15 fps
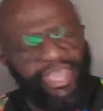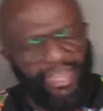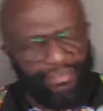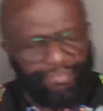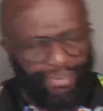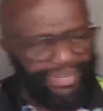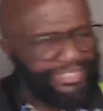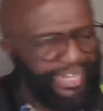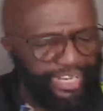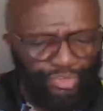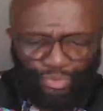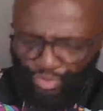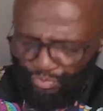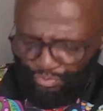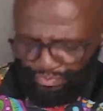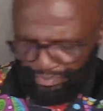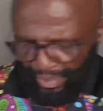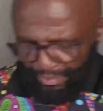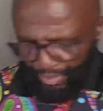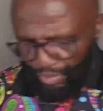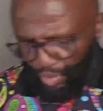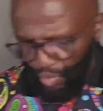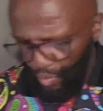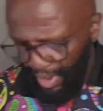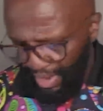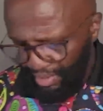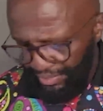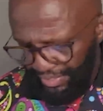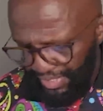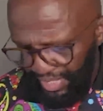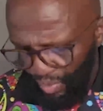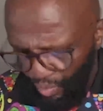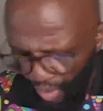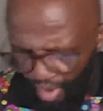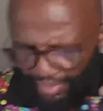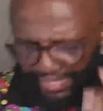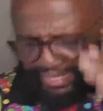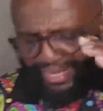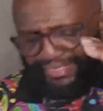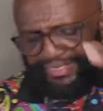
uh, praise equals biblical wealth. Walking